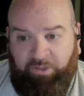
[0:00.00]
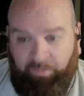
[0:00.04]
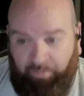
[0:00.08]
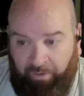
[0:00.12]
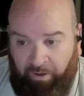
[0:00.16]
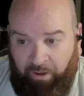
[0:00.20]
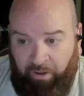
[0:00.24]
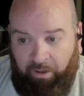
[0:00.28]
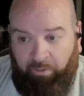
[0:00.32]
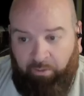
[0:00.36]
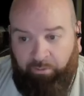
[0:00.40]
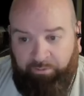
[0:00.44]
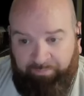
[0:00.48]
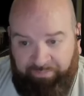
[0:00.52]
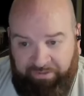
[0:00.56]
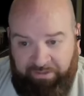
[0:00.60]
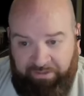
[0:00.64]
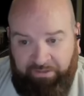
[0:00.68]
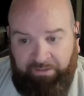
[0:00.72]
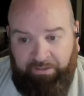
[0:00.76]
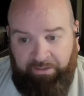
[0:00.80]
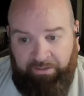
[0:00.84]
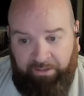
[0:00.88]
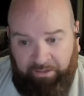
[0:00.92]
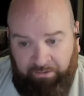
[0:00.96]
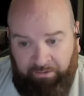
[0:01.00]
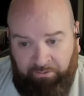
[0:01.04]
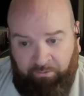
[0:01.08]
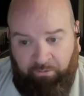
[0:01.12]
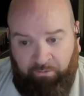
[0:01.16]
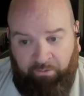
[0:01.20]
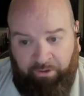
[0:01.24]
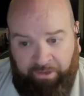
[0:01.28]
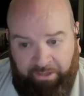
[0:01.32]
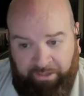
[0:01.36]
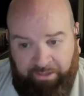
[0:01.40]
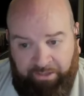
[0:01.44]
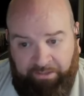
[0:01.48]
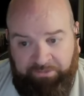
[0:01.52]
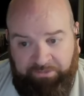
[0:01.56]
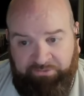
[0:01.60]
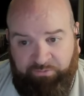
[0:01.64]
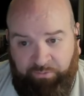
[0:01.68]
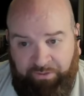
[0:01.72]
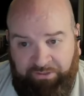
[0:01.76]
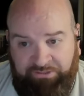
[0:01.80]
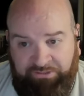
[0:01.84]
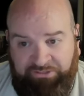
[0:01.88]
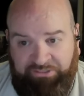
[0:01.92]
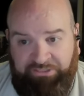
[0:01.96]
The ball would be in her
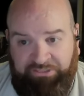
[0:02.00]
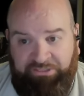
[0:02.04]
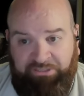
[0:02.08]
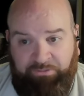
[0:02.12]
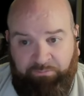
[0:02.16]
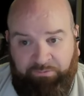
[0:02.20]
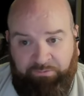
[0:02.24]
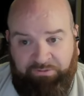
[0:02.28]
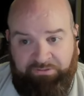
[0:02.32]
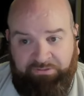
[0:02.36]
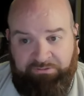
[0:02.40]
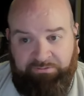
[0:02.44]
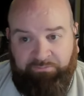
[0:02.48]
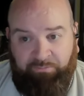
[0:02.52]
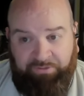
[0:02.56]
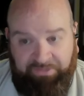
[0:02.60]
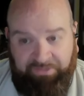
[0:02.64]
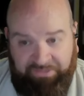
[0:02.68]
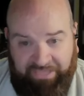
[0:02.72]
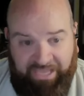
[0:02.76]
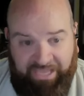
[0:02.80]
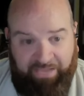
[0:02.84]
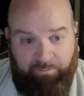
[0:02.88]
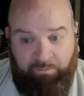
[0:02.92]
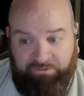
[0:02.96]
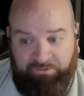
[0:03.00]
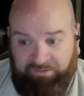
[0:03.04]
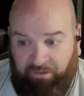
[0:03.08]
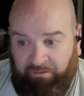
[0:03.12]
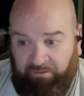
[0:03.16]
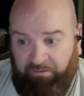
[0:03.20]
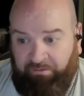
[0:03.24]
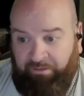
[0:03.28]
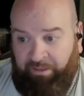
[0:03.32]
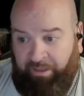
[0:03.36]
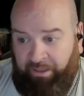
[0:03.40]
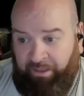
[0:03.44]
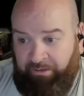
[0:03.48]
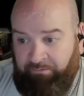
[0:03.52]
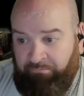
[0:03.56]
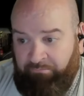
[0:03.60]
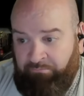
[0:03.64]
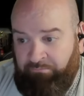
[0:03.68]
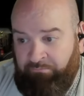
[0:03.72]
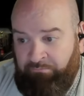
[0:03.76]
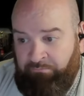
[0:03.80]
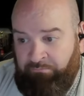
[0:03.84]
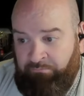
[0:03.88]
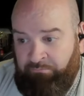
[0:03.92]
hands when she was when the game was on the line.